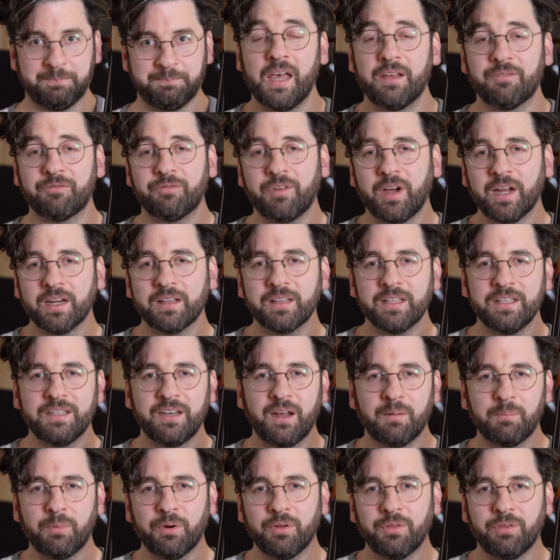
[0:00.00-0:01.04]
And finally,
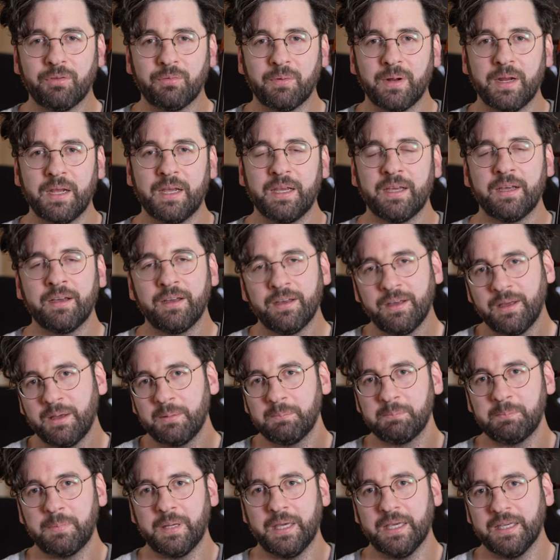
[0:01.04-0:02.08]
number three,
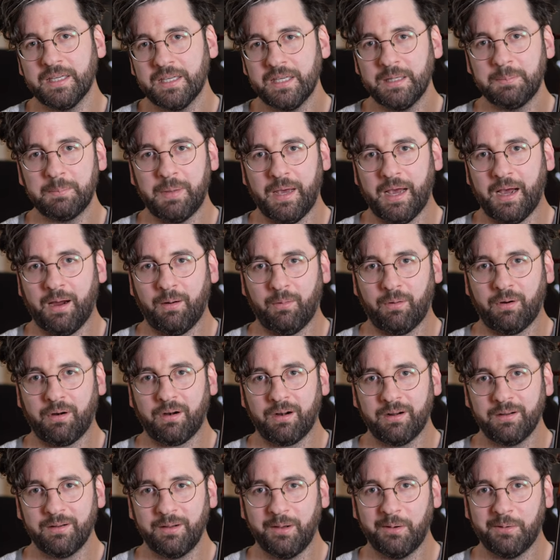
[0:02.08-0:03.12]
pinky power,
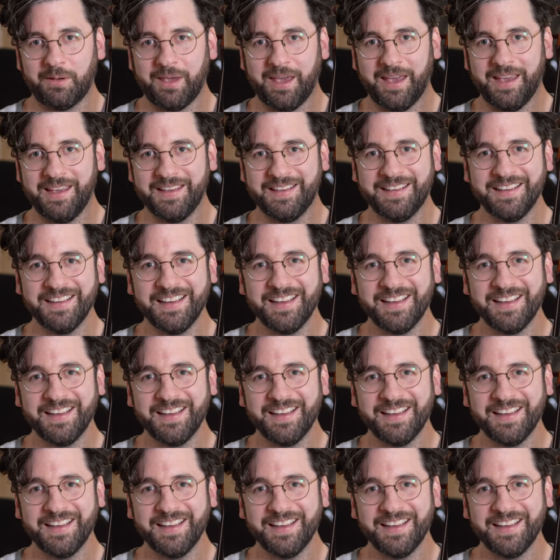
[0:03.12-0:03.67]
okay?